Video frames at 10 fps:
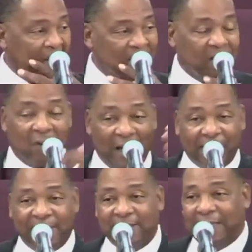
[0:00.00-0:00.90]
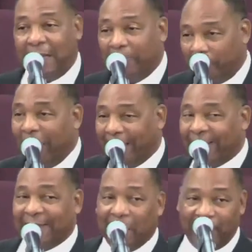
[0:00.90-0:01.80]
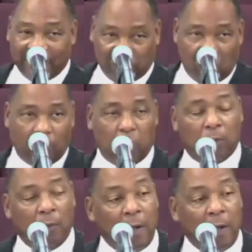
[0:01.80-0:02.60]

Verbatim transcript: Y'all don't have that today, but back in our day we had the chalkboard.